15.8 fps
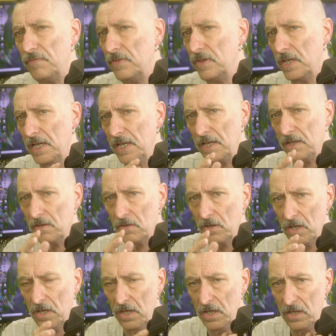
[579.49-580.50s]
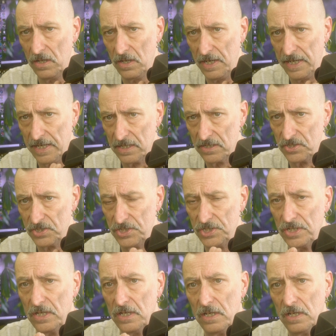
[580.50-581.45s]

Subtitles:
the earliest